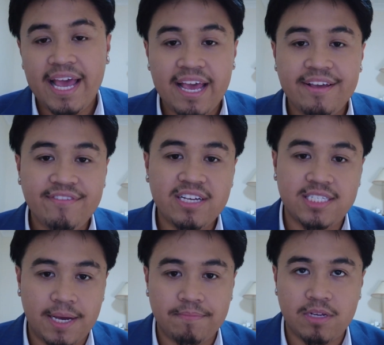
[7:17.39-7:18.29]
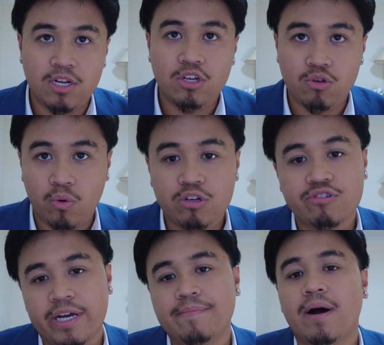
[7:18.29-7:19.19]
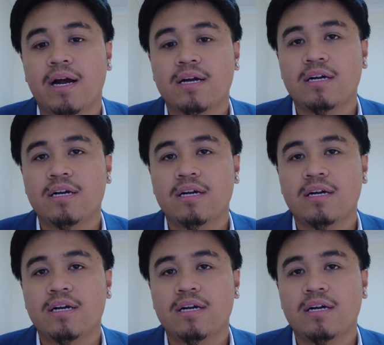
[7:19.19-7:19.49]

If accepted, your trademark